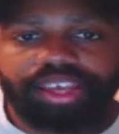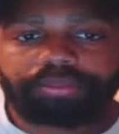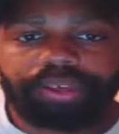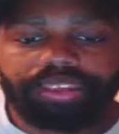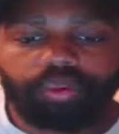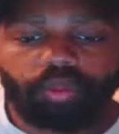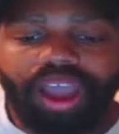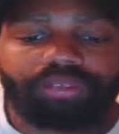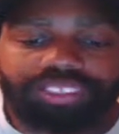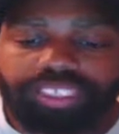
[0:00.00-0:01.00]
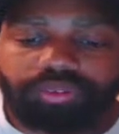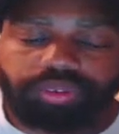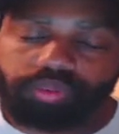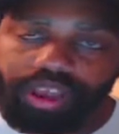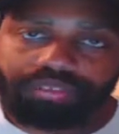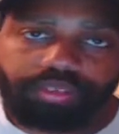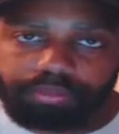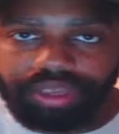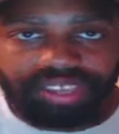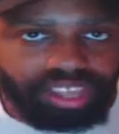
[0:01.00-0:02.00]
but the wide receivers will have to
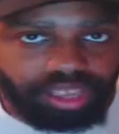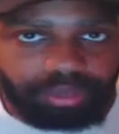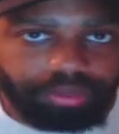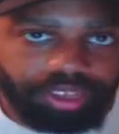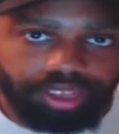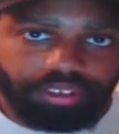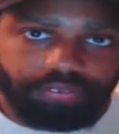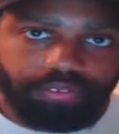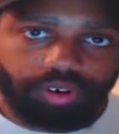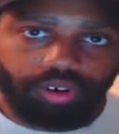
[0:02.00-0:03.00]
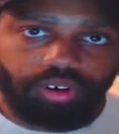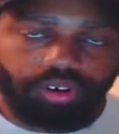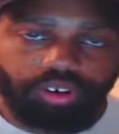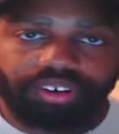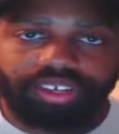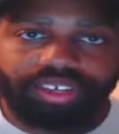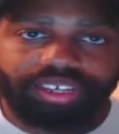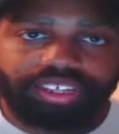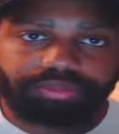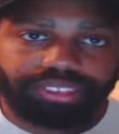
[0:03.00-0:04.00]
make up for
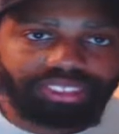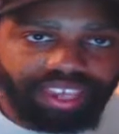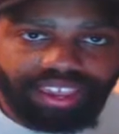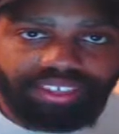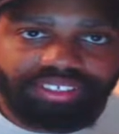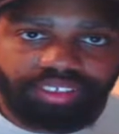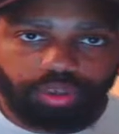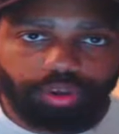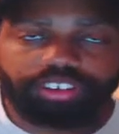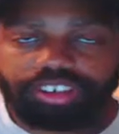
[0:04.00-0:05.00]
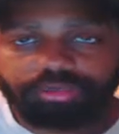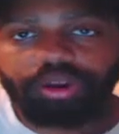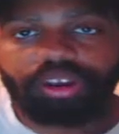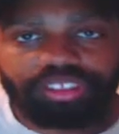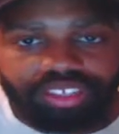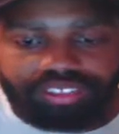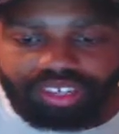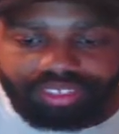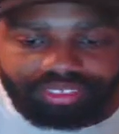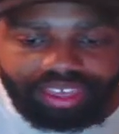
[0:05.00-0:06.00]
his mistakes and throwing the deep ball and things
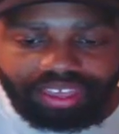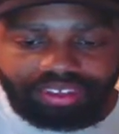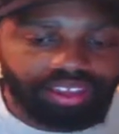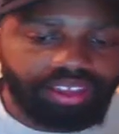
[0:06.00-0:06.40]
like that.